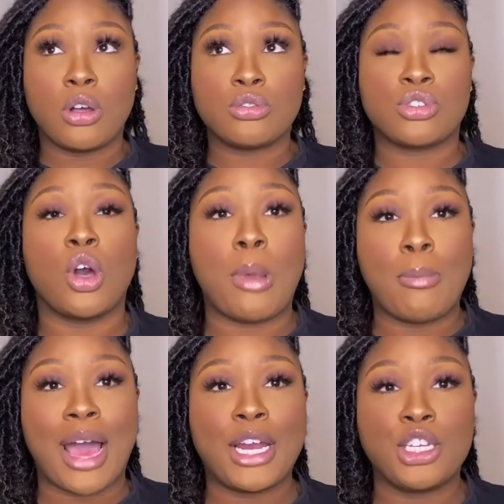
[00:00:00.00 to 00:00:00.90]
So my
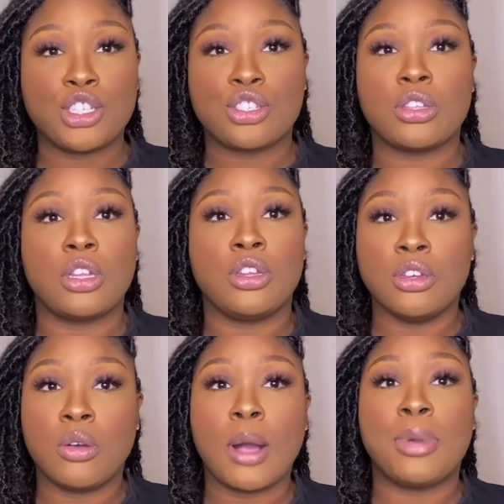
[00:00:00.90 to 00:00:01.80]
body just
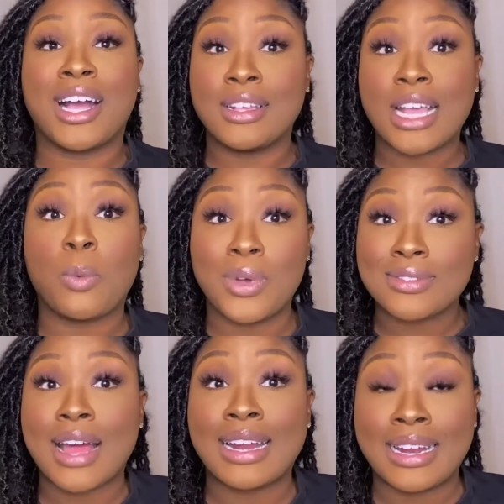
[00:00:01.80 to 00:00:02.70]
knew because I was
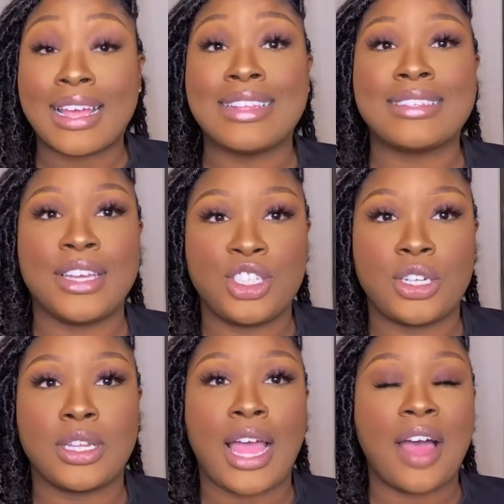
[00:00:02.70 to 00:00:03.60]
not eating
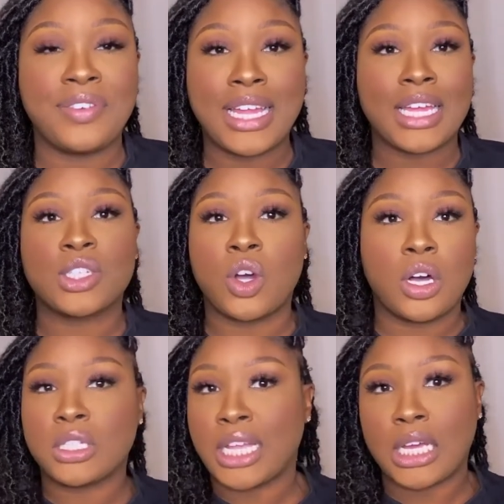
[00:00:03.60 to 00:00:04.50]
intentionally. I feel like it's all
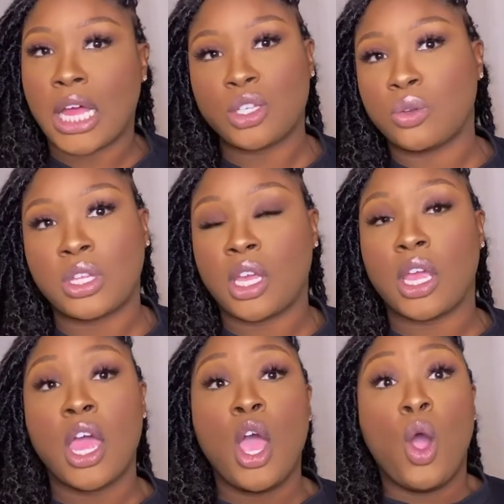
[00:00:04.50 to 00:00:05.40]
a psychological thing.
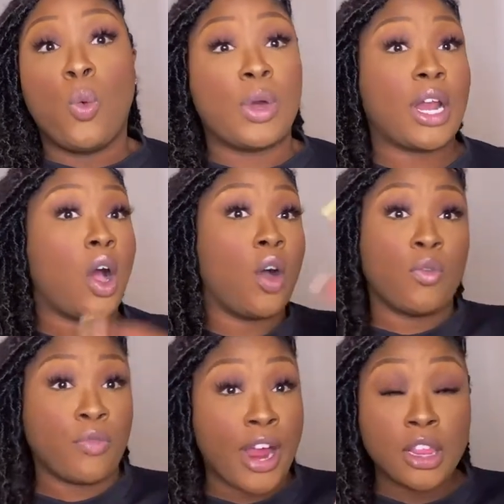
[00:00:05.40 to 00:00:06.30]
When a
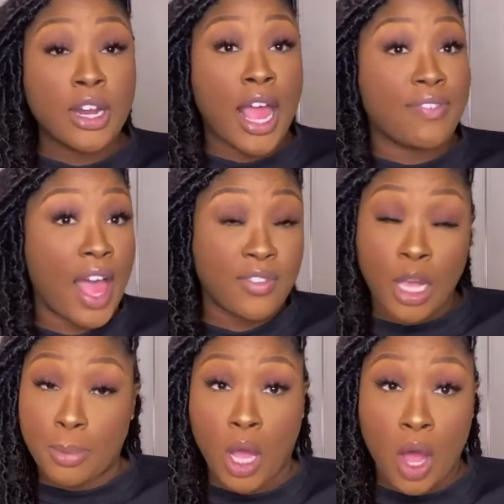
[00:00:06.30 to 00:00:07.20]
regular day, if I have a
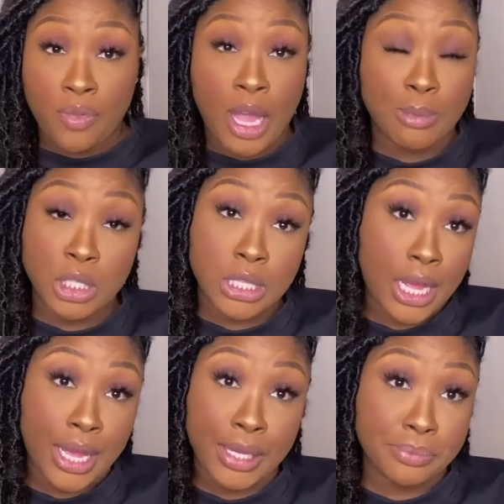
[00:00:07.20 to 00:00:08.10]
cup of coffee, I'm just
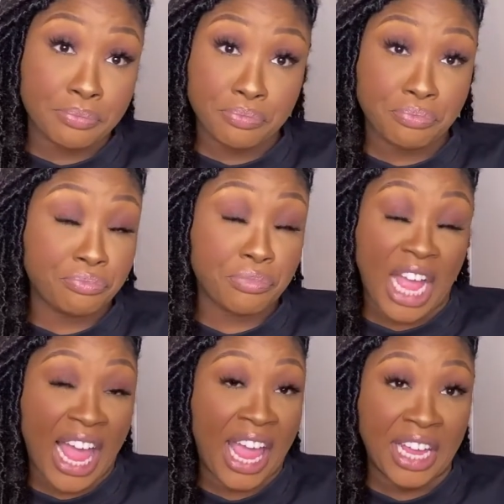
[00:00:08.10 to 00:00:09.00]
like,
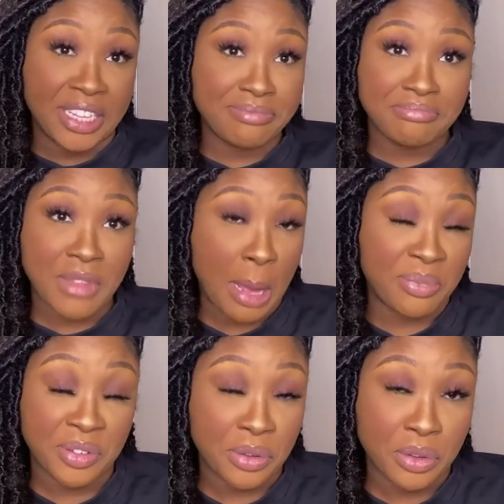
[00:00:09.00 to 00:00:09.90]
I ate, I'm
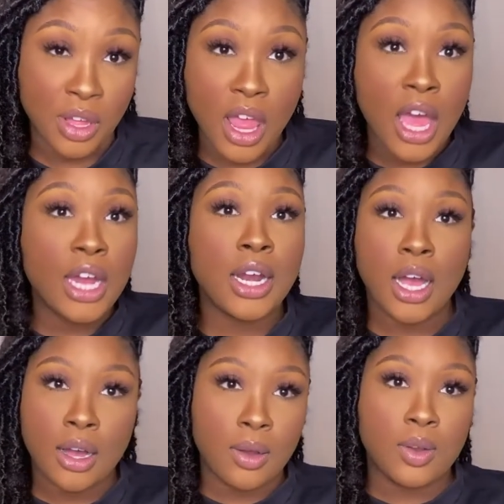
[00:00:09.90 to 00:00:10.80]
full.
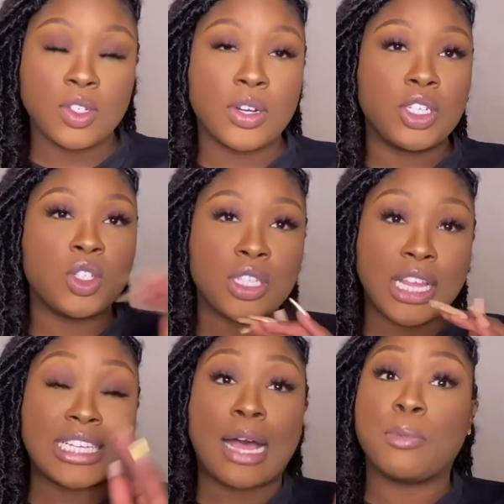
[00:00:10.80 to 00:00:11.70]
No, during the juice
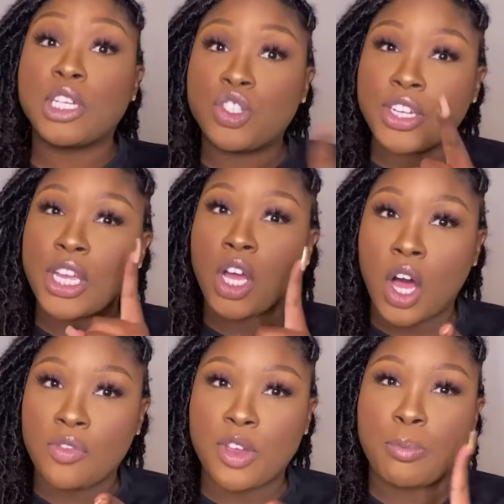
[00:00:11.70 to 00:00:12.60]
cleanse, I was drinking
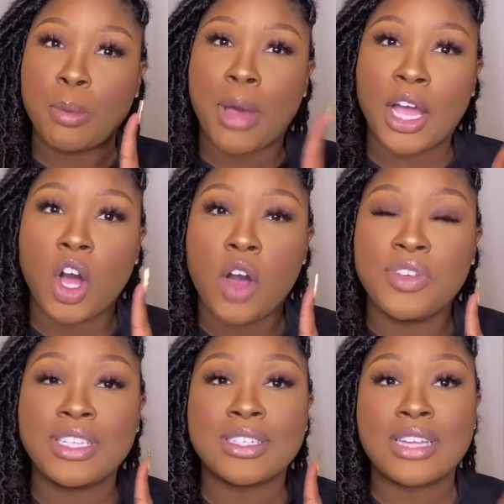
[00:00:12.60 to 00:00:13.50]
coffee, but my
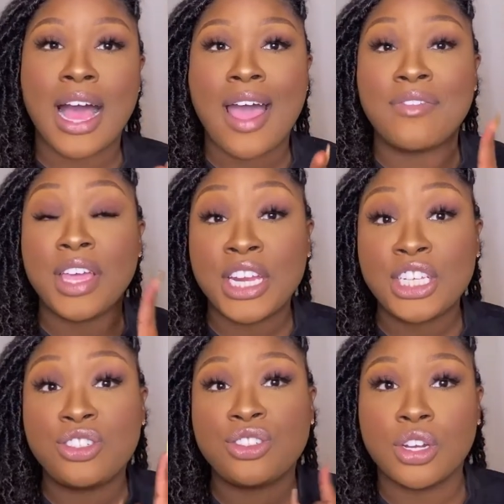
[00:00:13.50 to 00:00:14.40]
coffee does not have
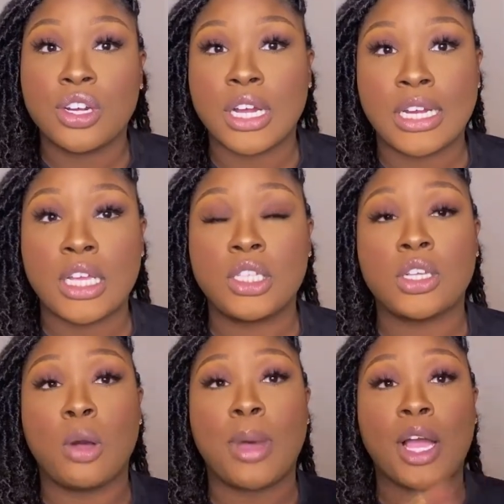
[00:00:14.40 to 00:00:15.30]
any sugar in it.
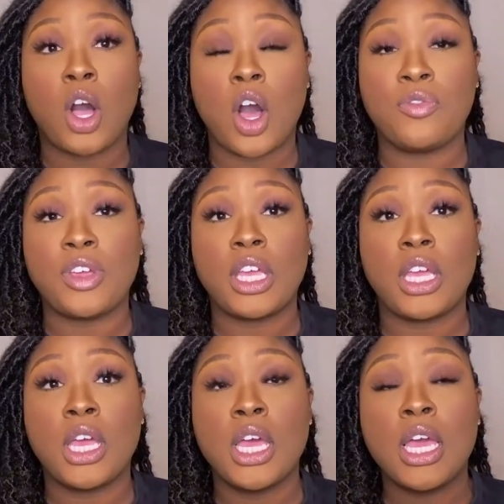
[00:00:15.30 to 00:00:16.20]
So my
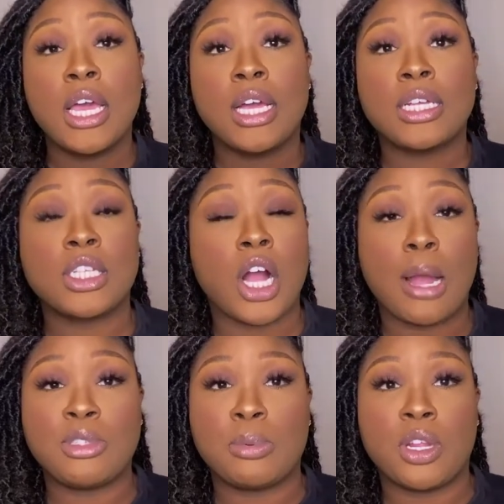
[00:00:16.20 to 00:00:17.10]
coffee, sorry,
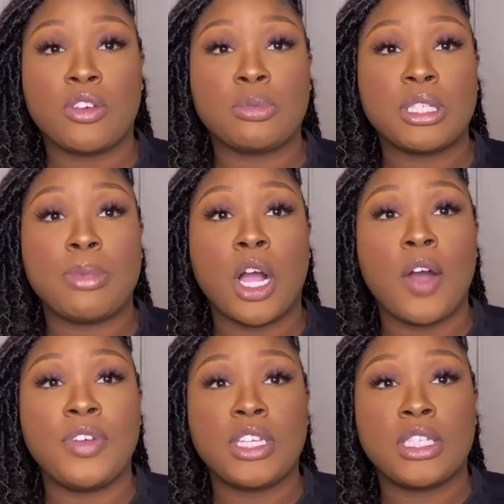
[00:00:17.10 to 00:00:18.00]
I'm jumping all over the place. My
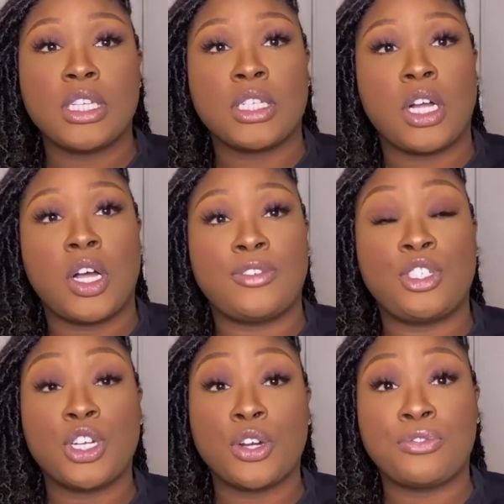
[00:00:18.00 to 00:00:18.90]
coffee consists of
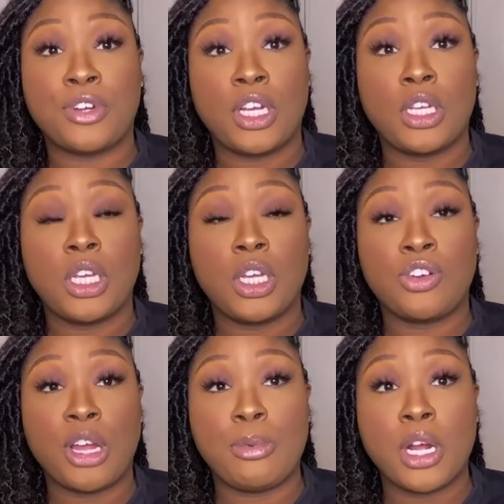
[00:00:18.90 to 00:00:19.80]
sugar-free
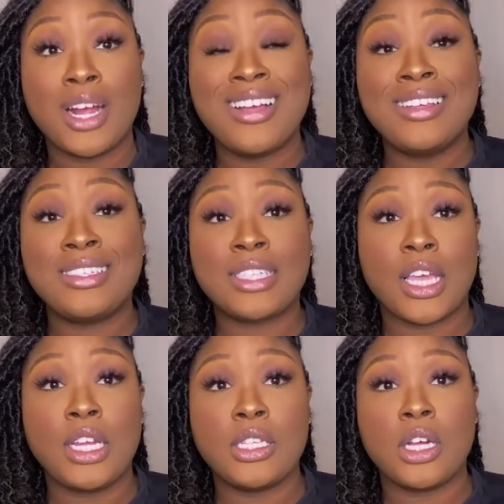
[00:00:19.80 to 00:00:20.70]
creamer,
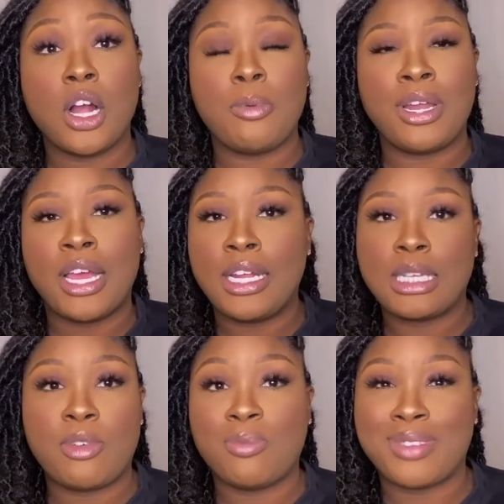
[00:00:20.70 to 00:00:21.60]
skinny syrup, and any
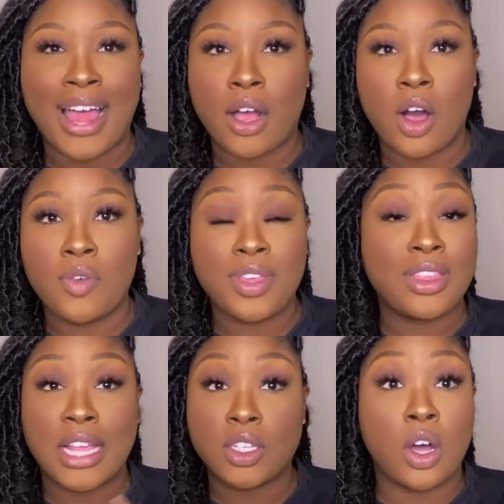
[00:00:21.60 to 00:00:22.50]
type of black coffee.
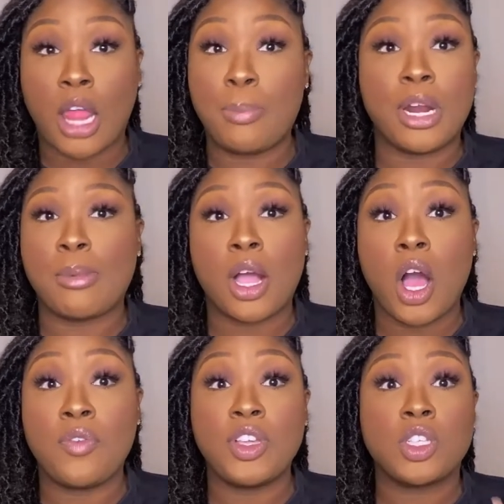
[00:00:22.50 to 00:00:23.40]
That's all I put in my
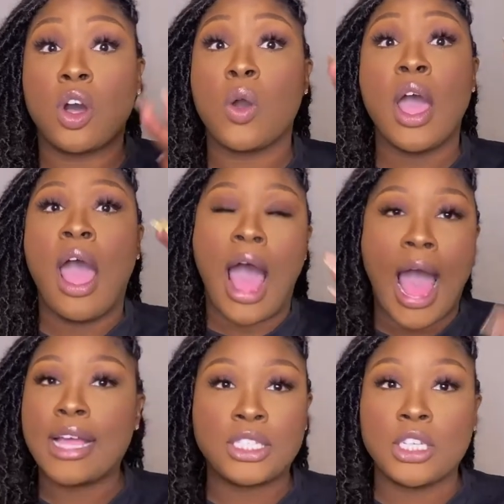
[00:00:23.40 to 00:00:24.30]
coffee. So
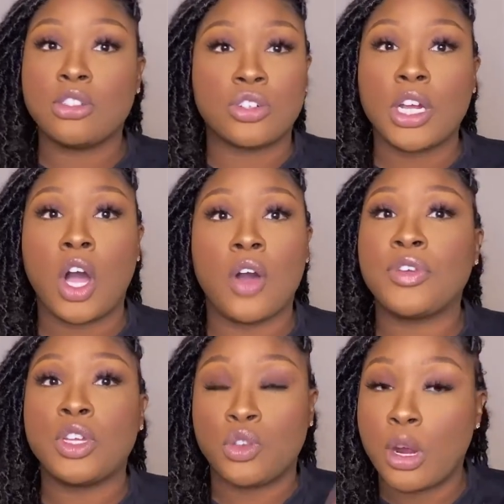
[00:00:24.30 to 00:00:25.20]
I still drink
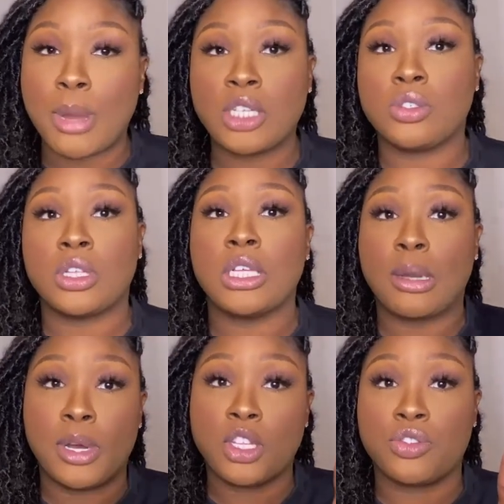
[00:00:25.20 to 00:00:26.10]
coffee during my juice cleanse. I
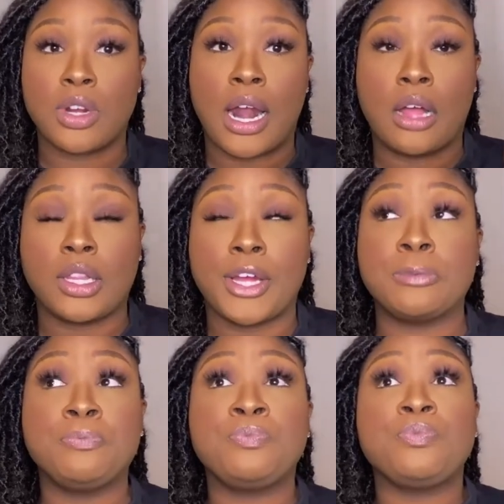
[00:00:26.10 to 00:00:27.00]
wanted to throw that out there.
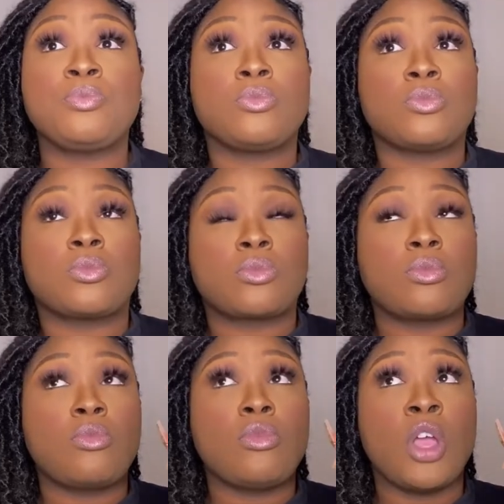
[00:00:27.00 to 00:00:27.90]

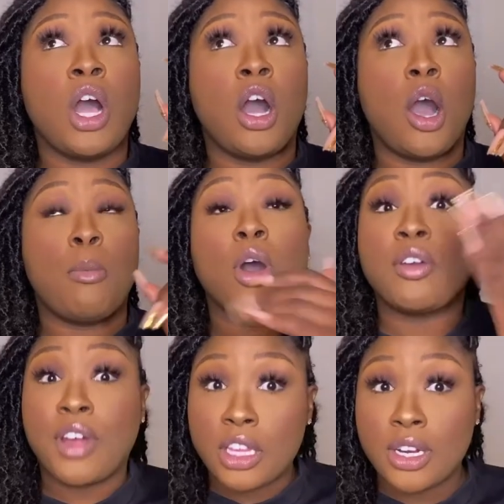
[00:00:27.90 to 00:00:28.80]
On a
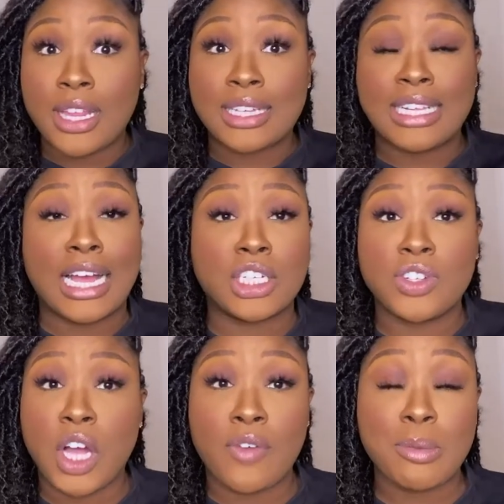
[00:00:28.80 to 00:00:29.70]
regular day, like I said, I could
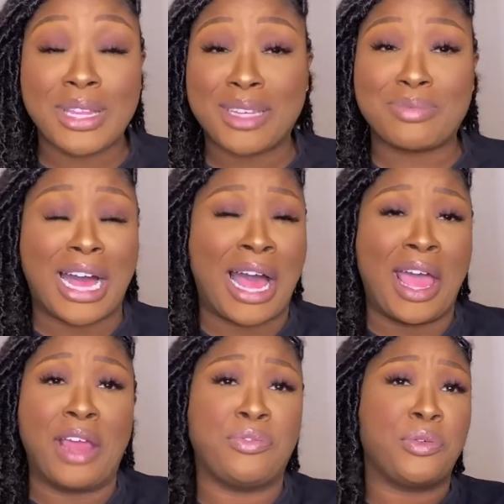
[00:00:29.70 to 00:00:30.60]
drink coffee and be like, I
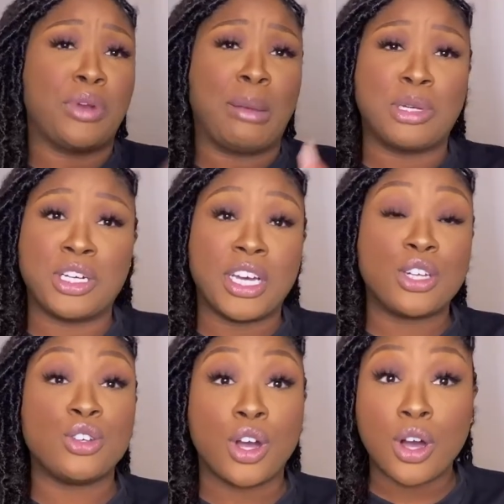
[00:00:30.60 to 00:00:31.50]
had food, I'm
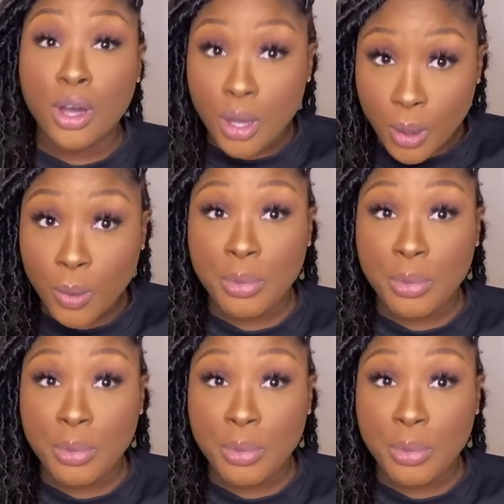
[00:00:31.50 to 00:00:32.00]
good. No,